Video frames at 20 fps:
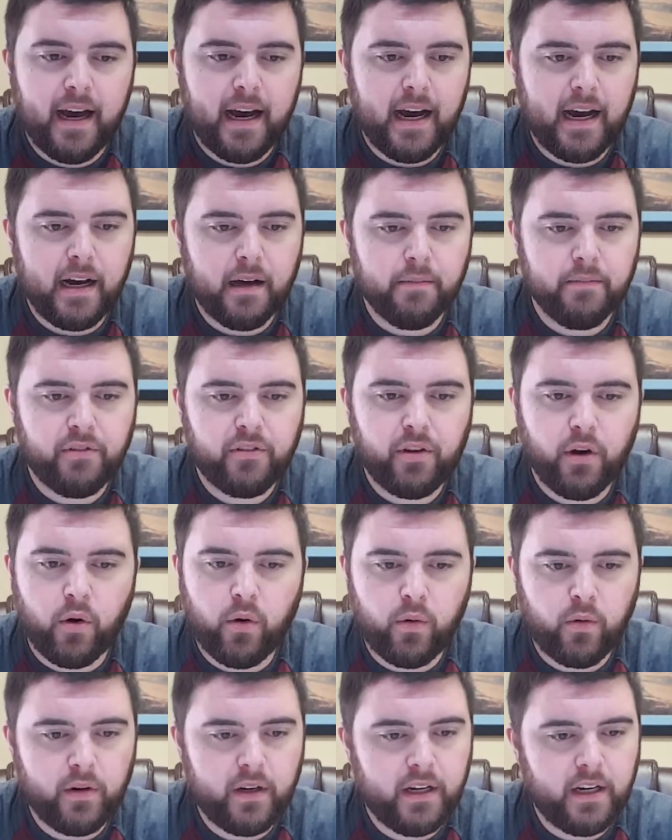
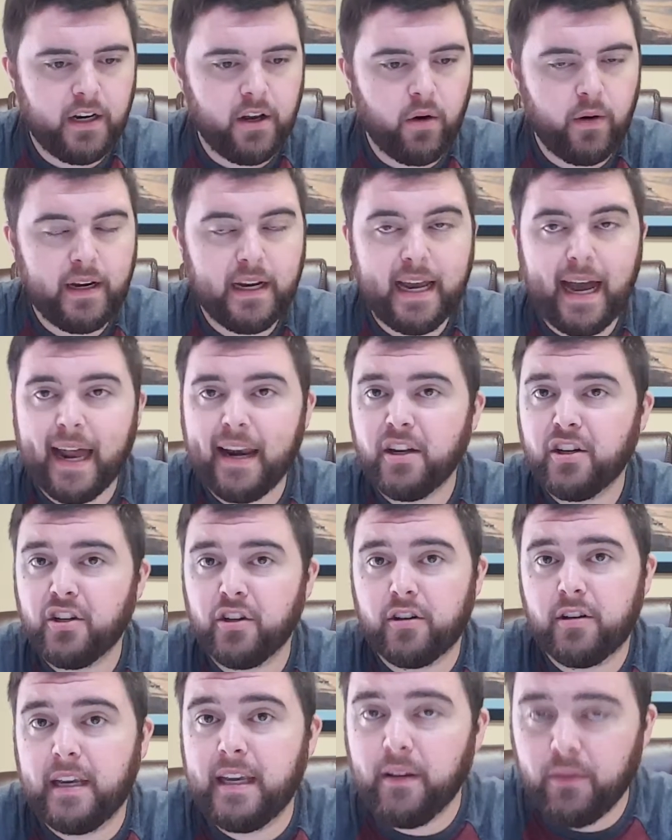So he kind of
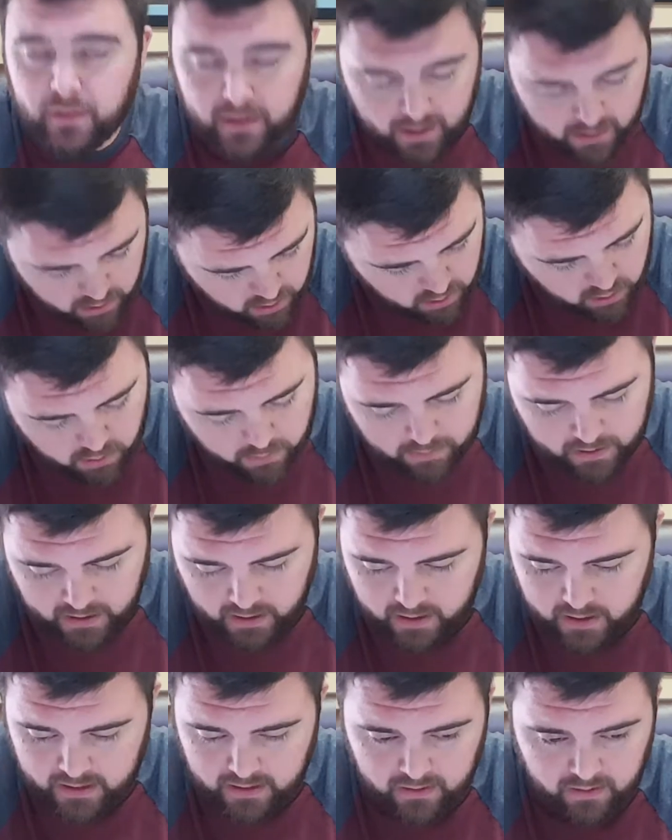just gives, oh my
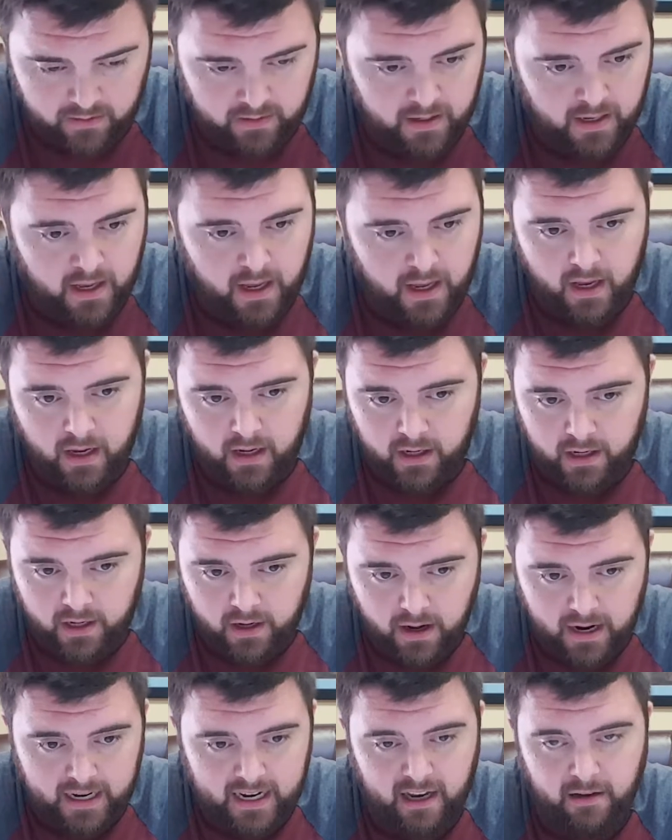goodness,
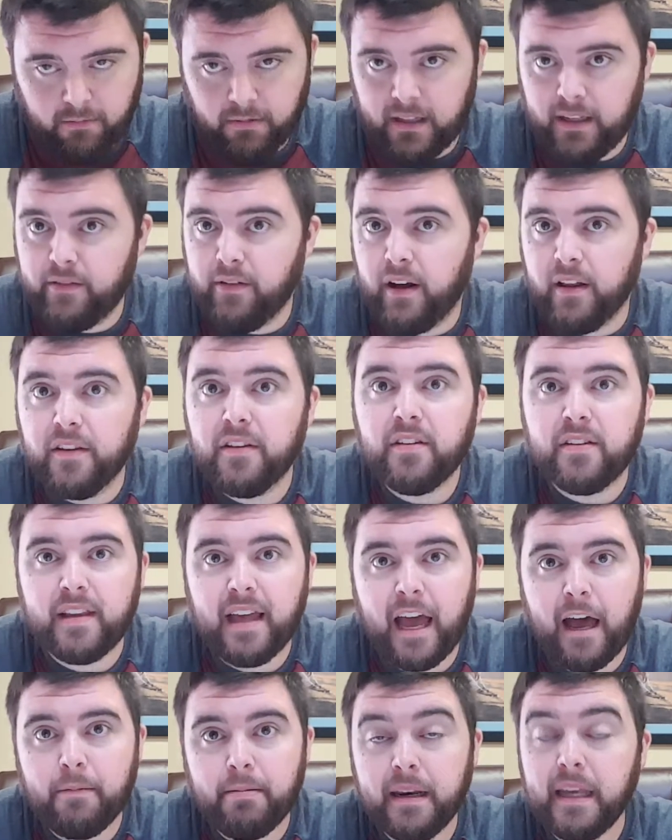I can't believe all this is
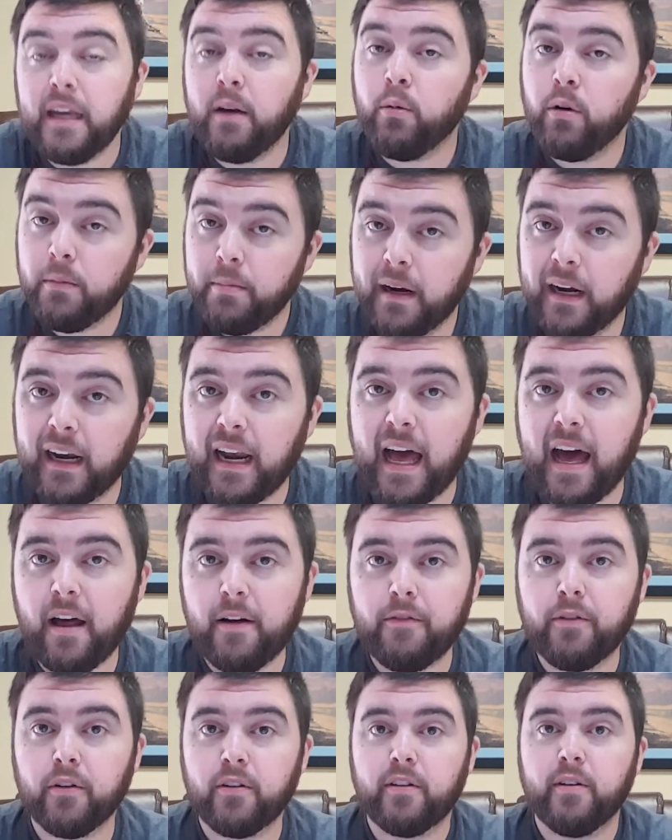happening. It would have been a
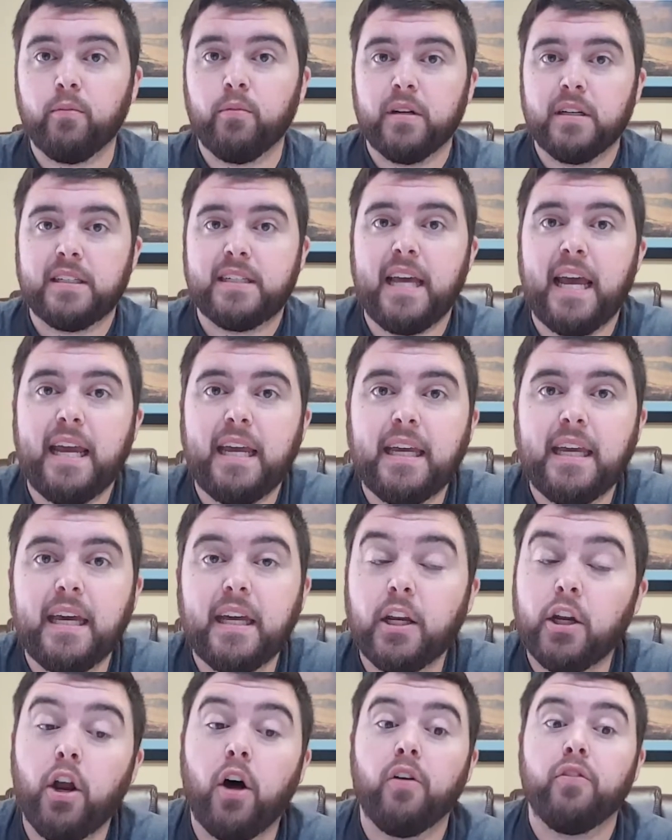lot for someone to take
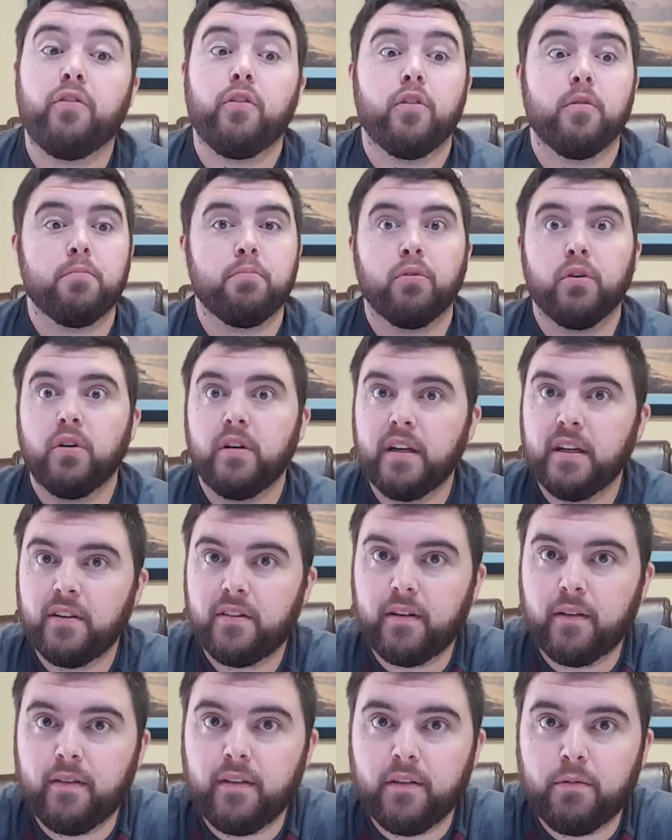in. And also the
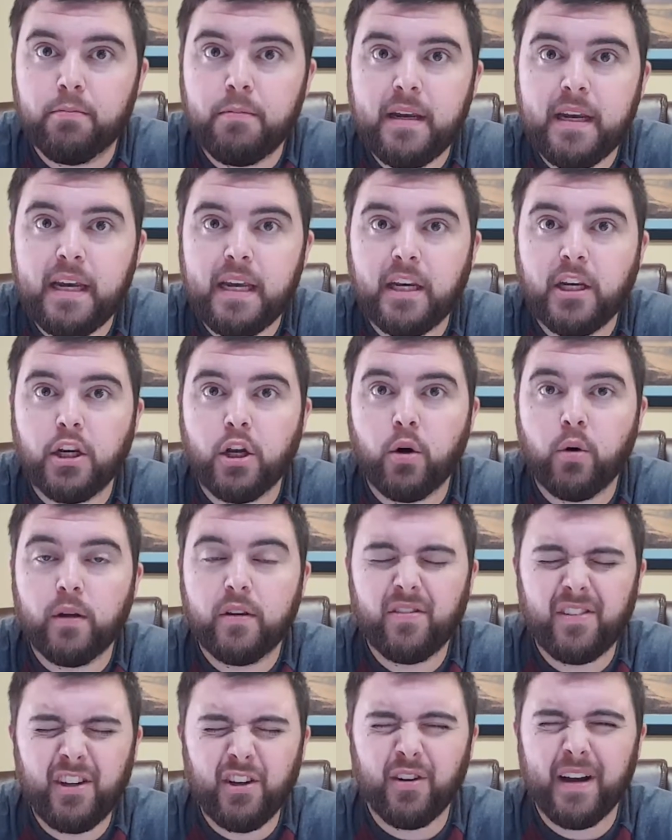brilliance of this being,
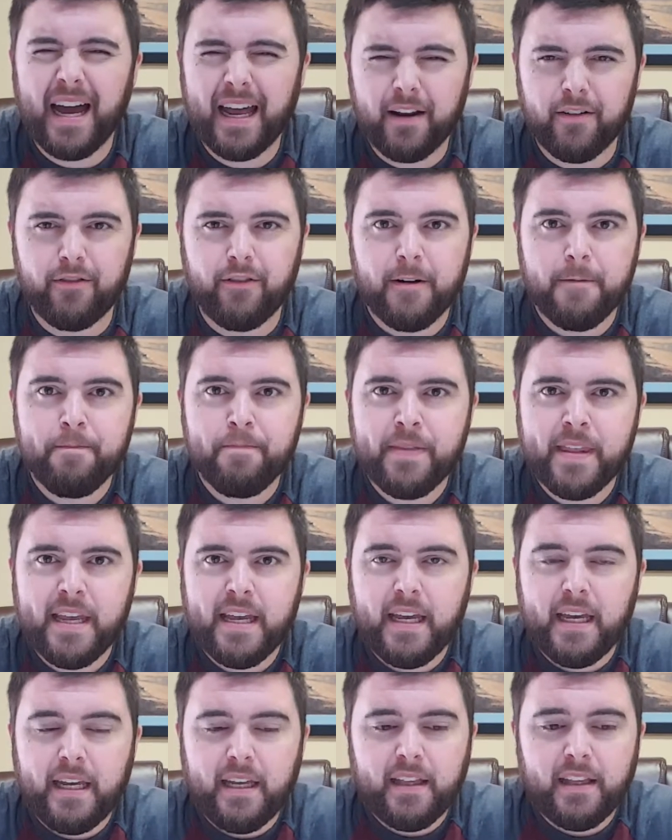it's still
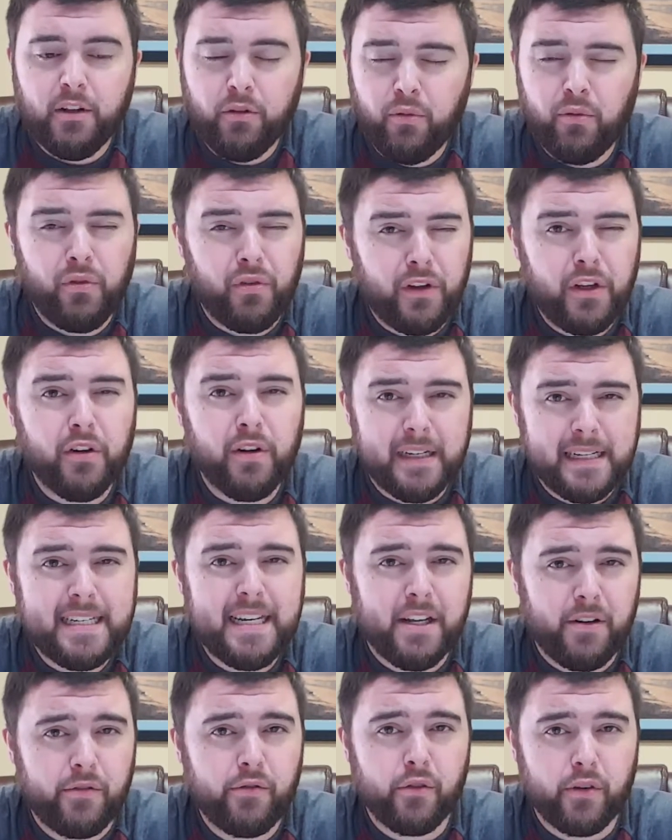this was still
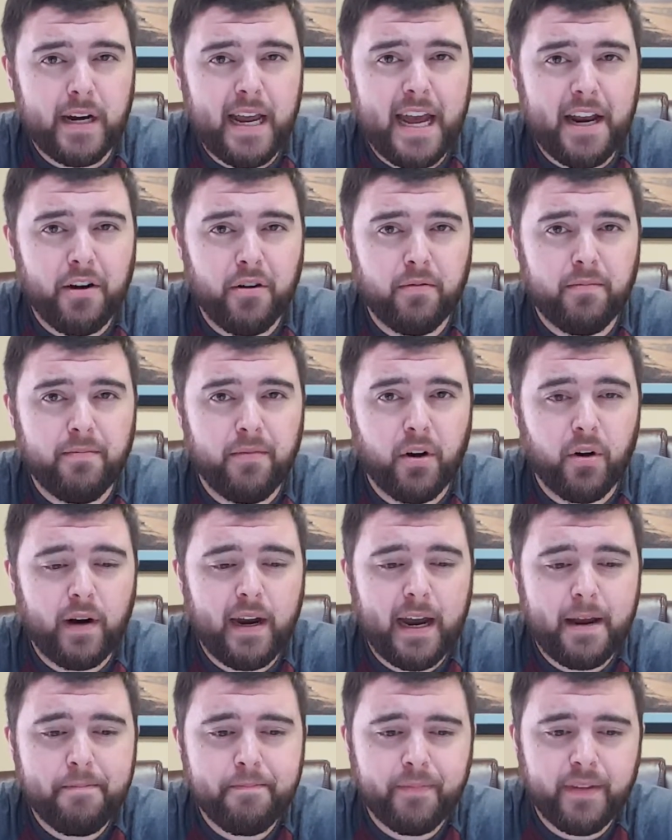intense for Daniel,
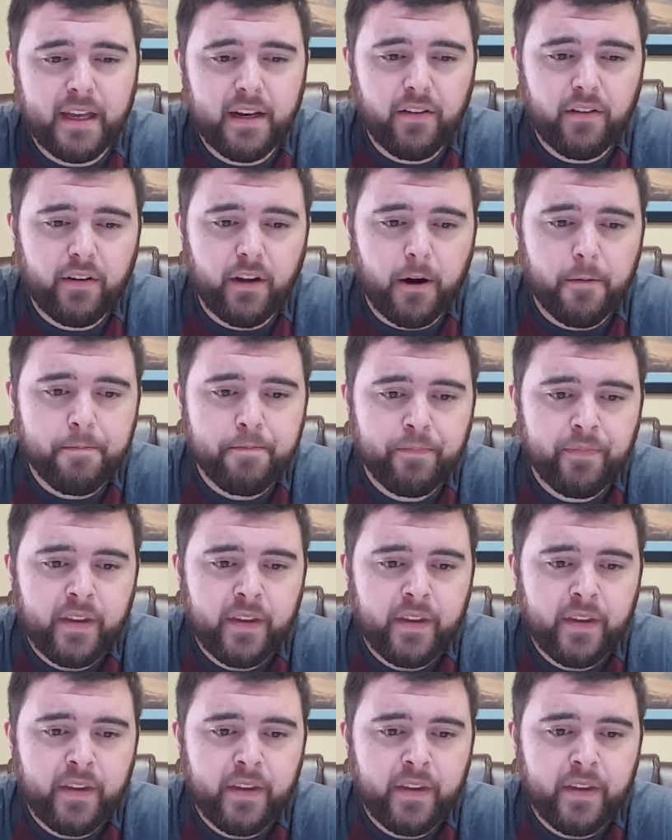okay? And so...